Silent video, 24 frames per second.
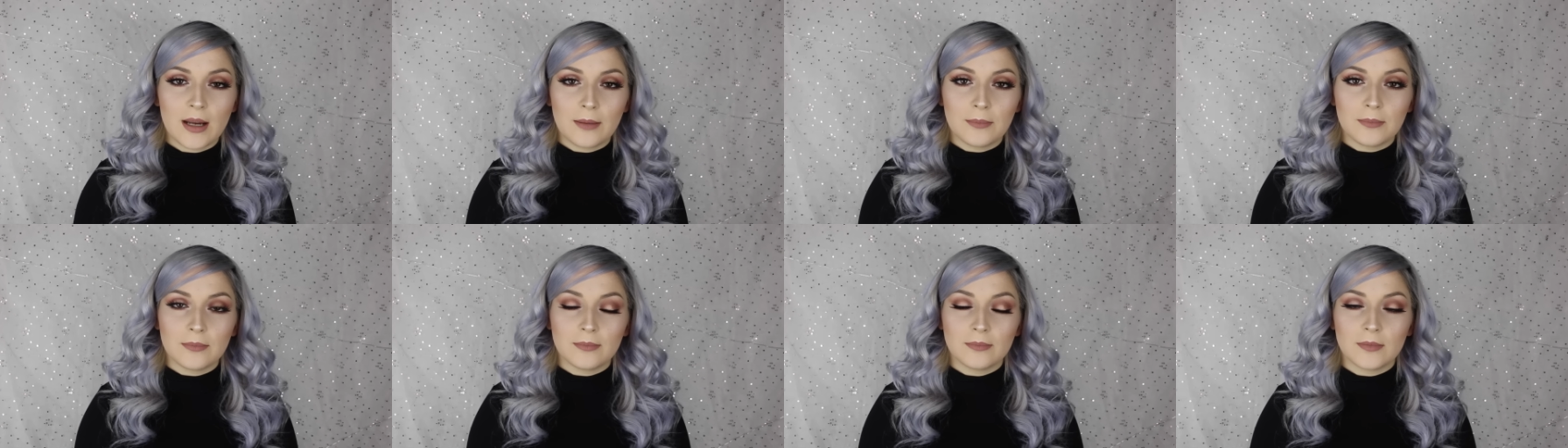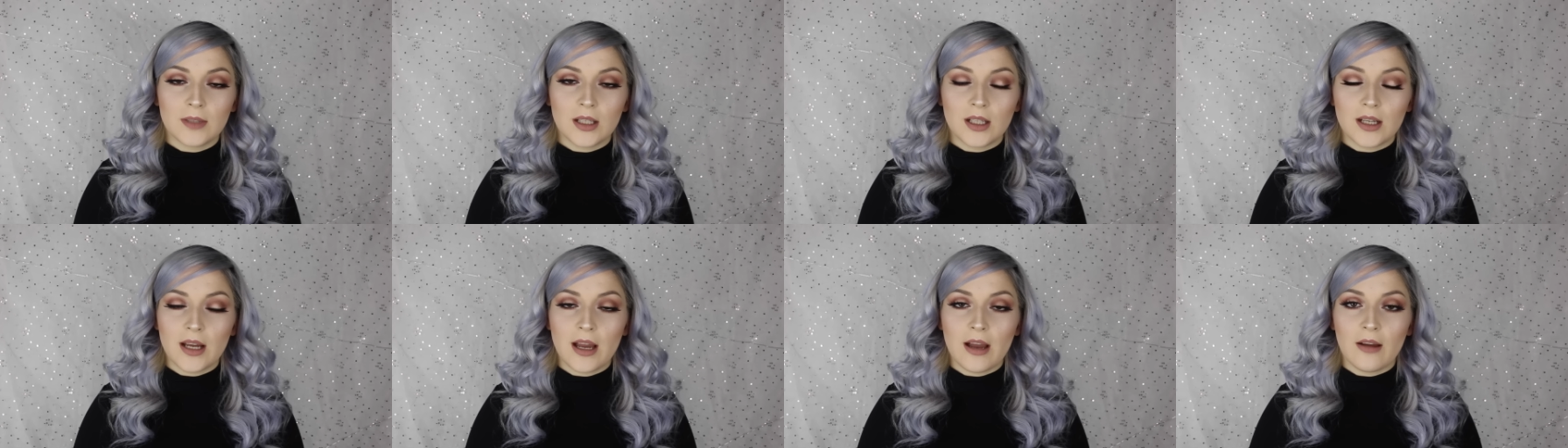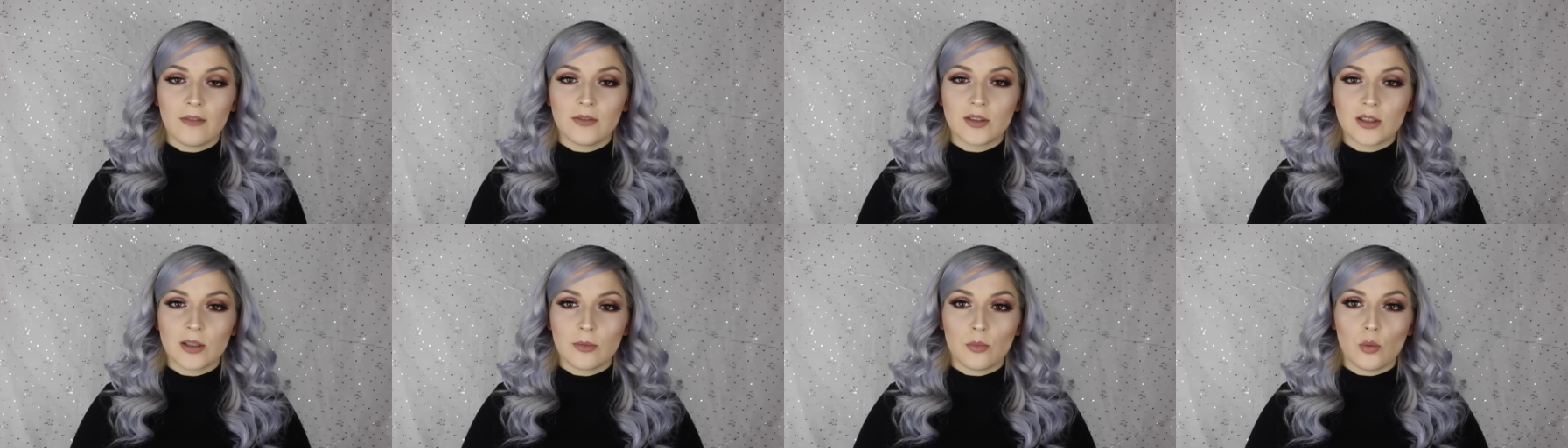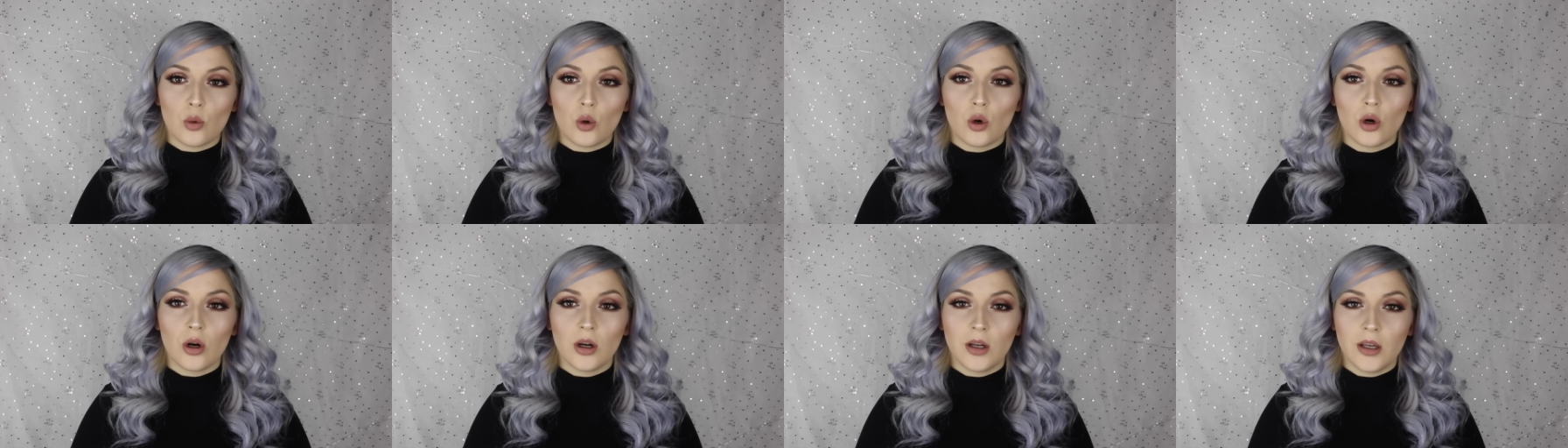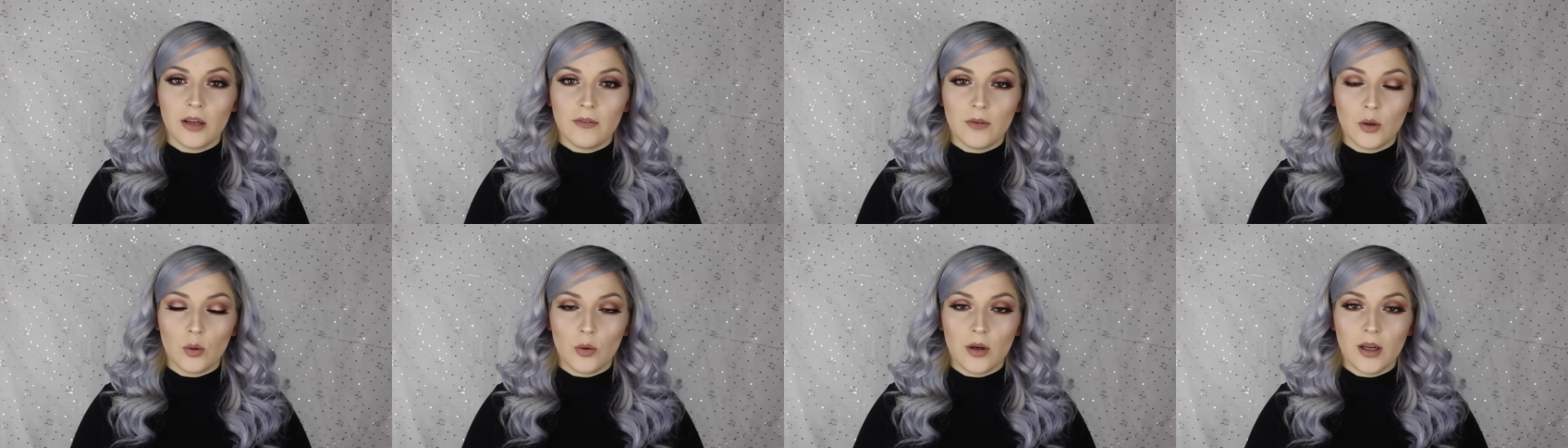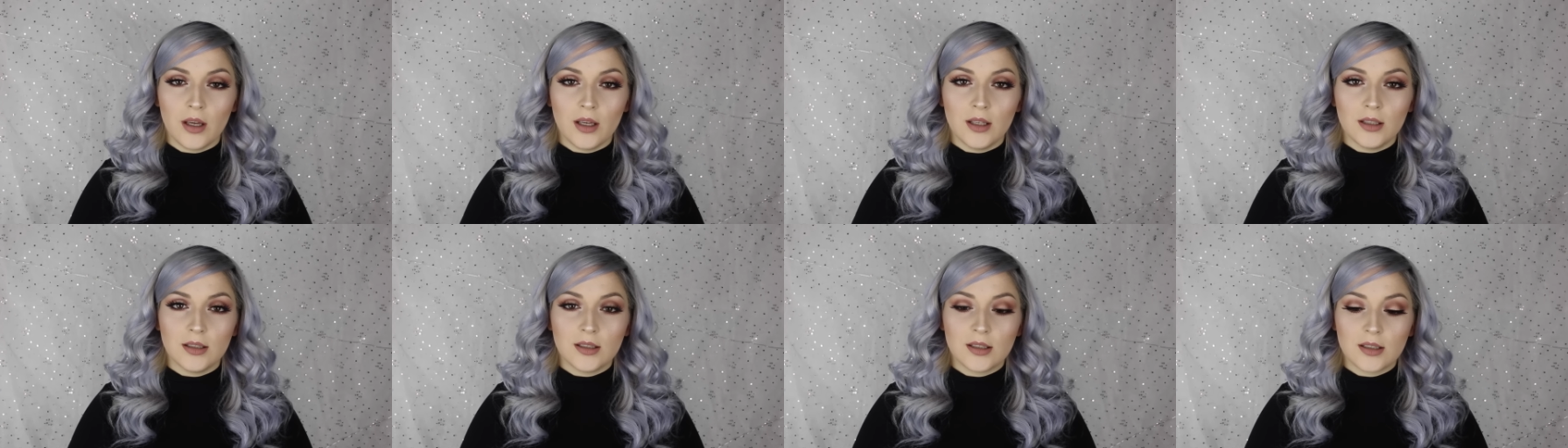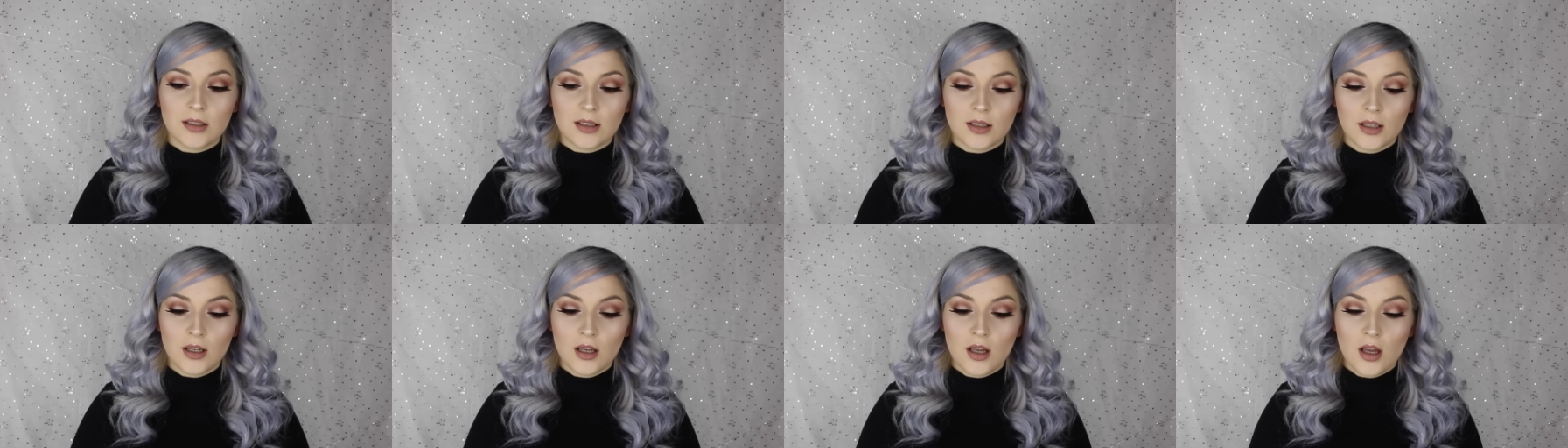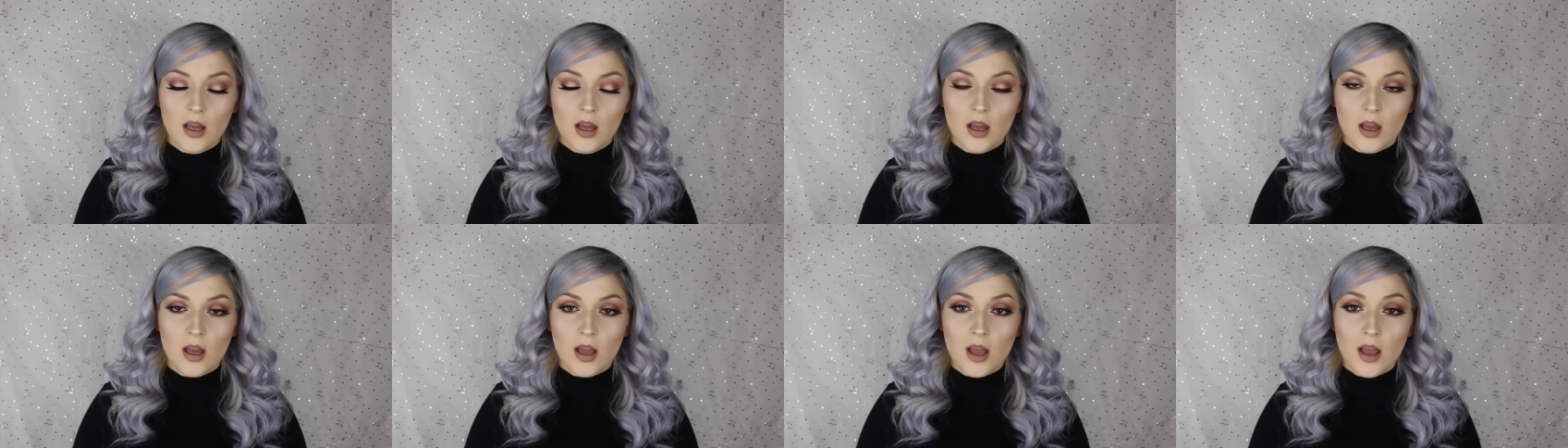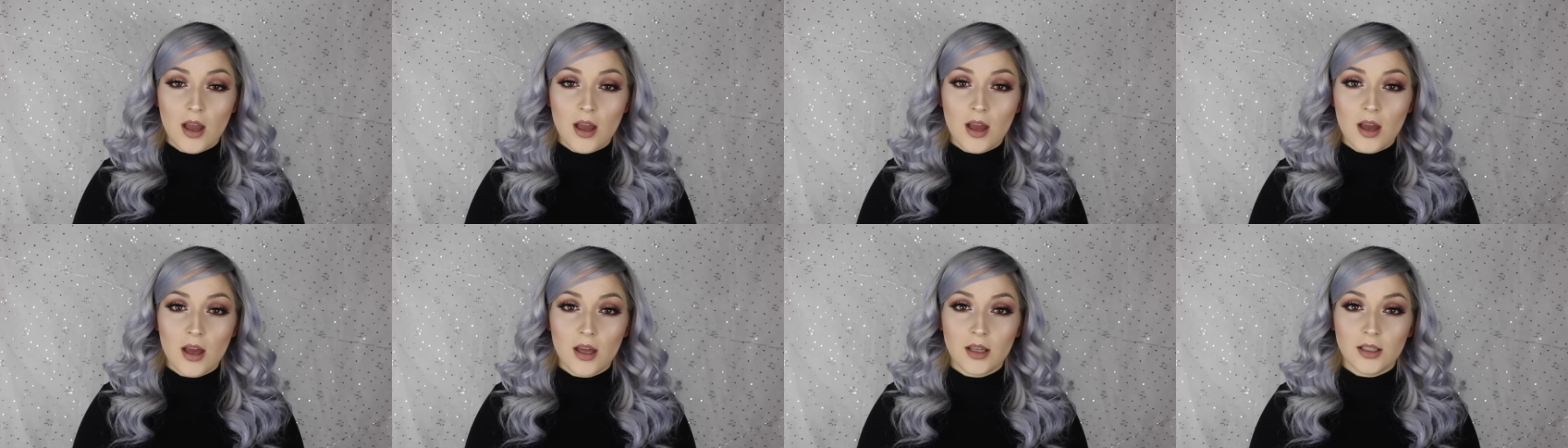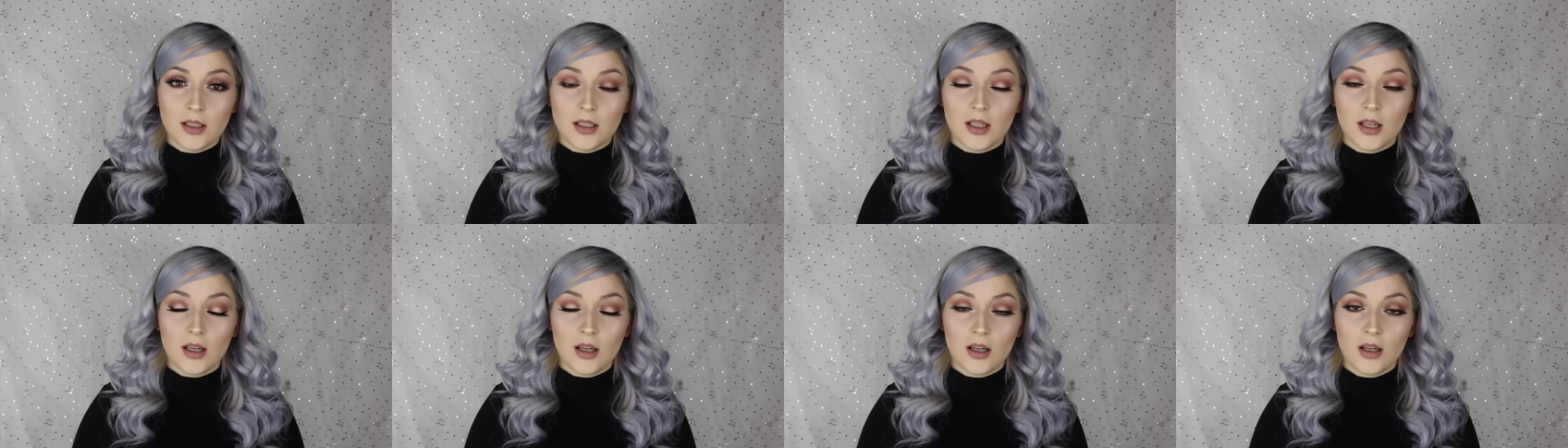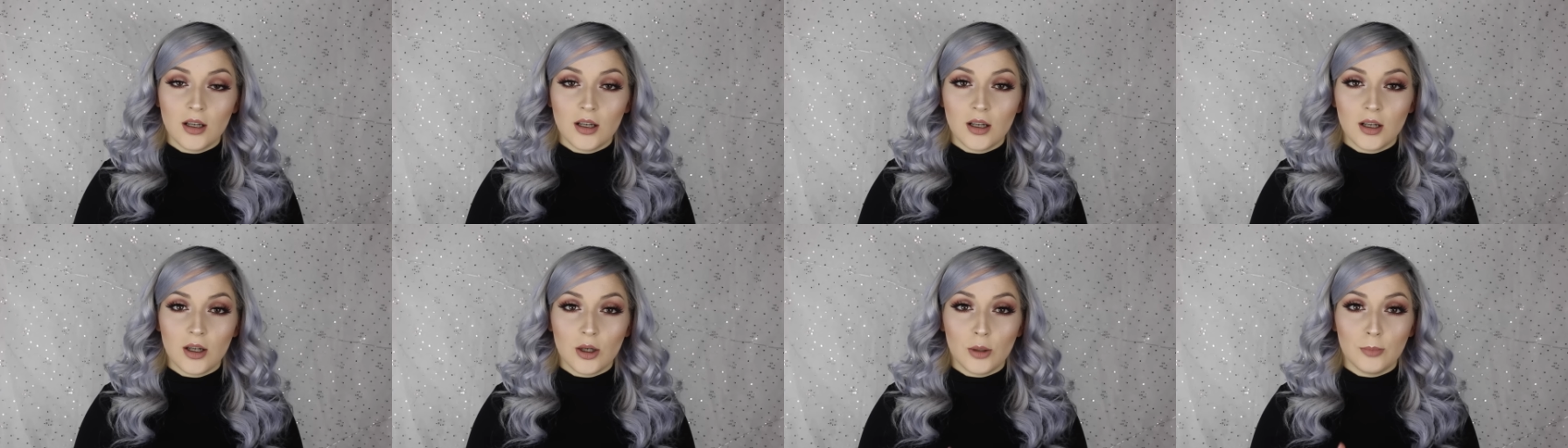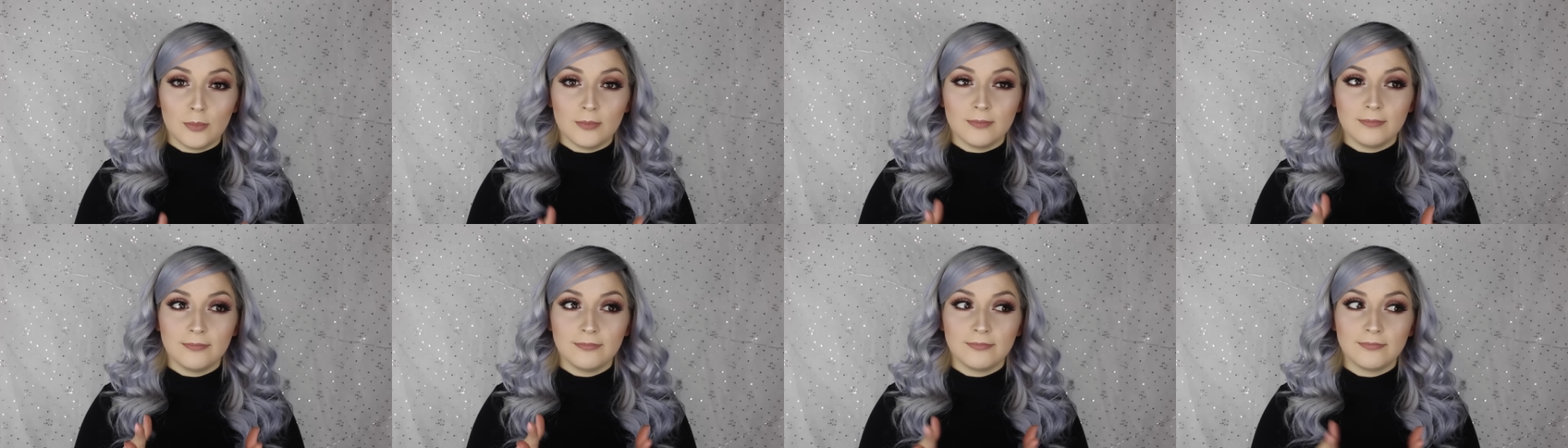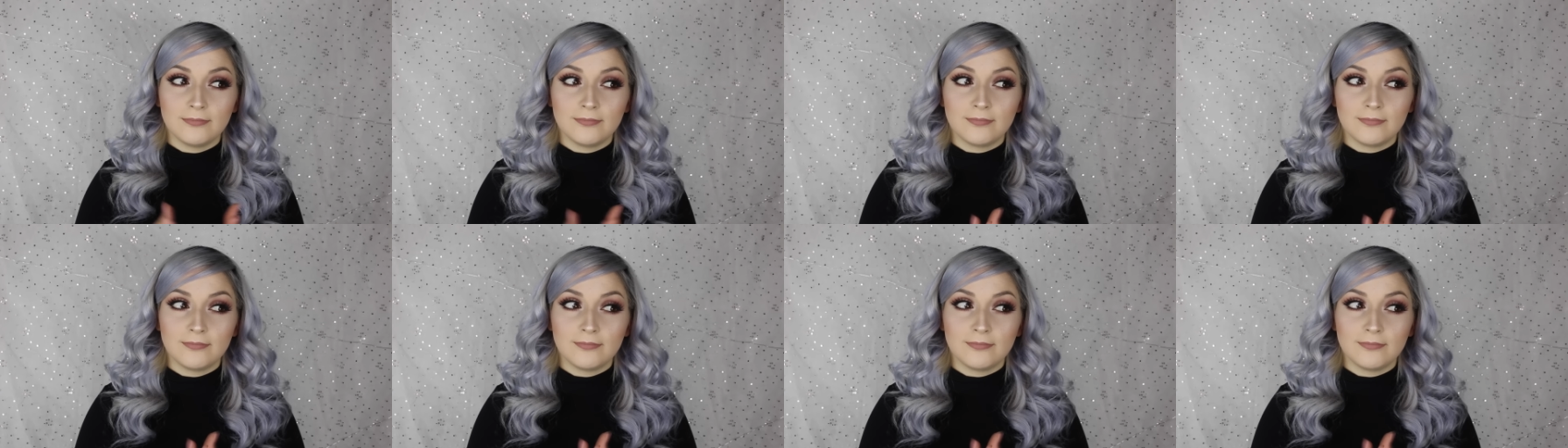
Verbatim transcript: I'm gonna have some more giveaways, and um,